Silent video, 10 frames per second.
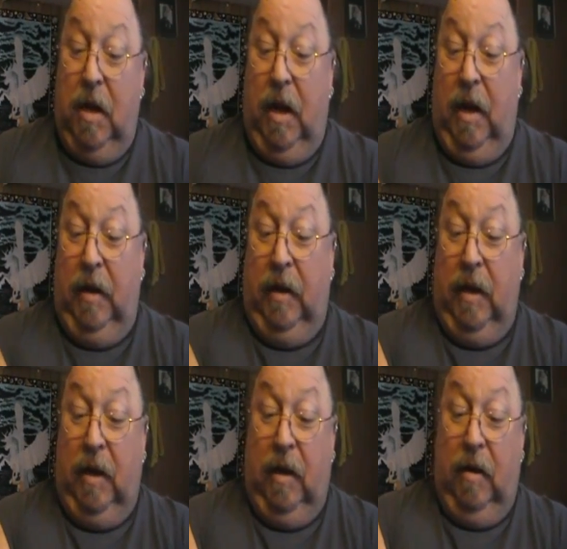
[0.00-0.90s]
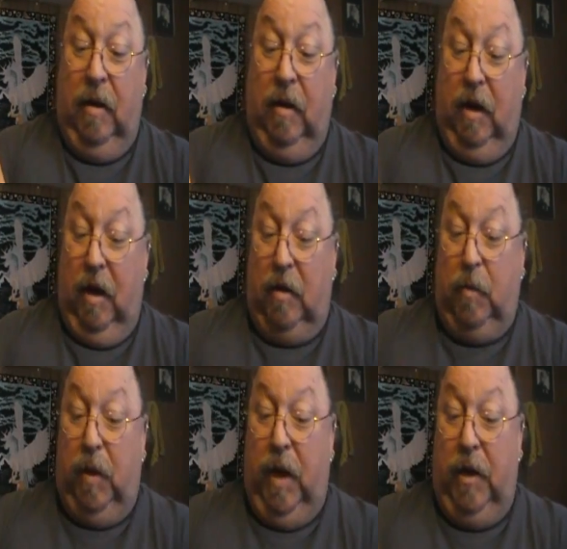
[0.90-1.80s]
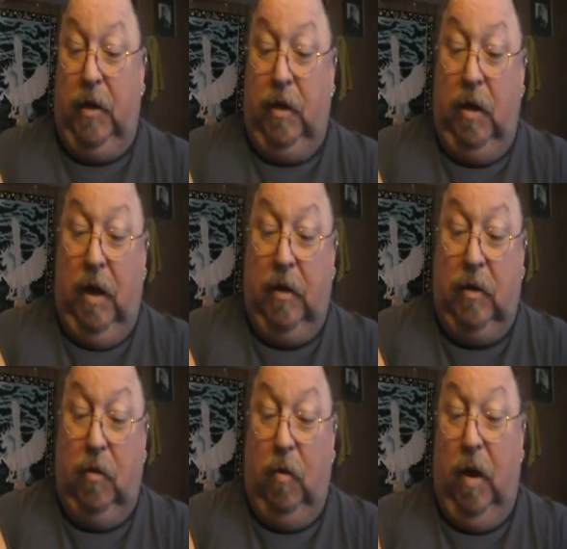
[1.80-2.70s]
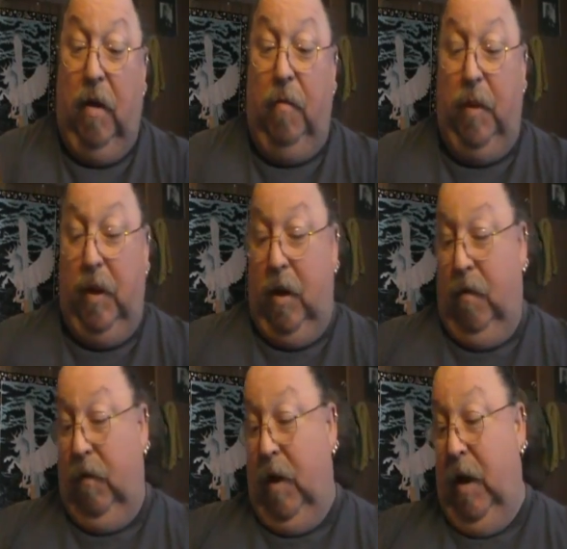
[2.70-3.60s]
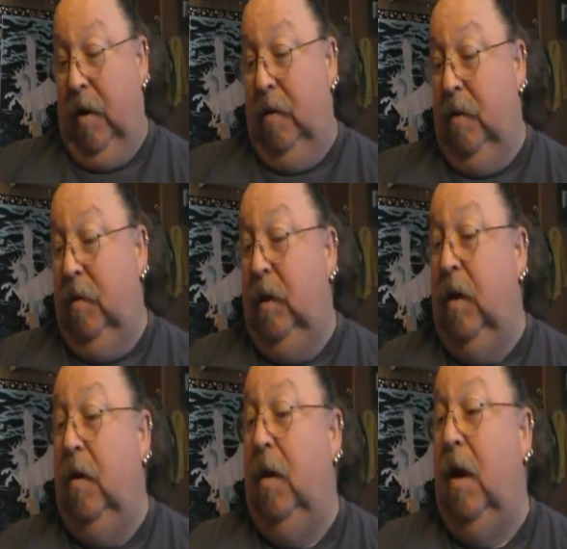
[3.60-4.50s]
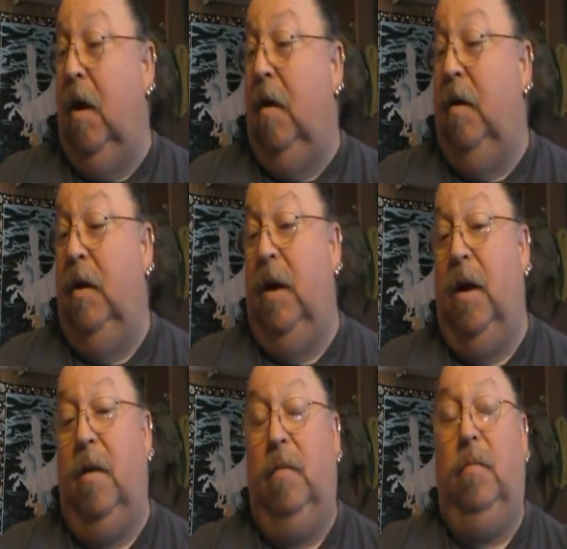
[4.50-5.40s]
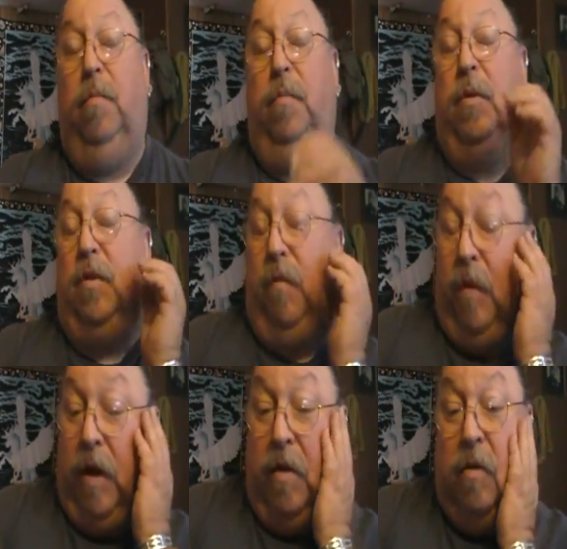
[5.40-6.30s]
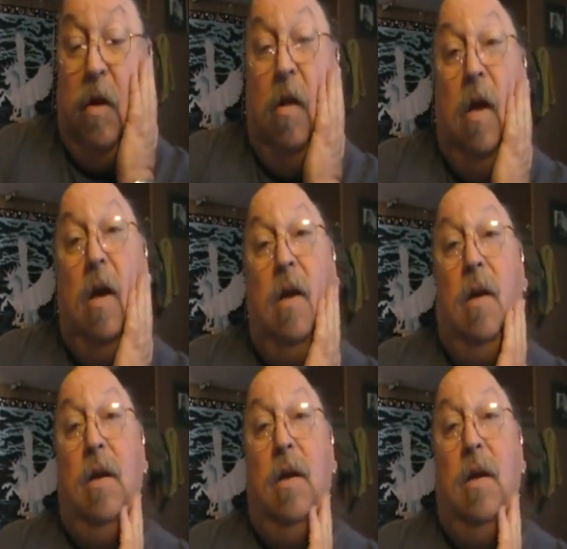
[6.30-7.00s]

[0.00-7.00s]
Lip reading: and a little explanation as to why I've been offline, you know, not on the air, posting videos and all that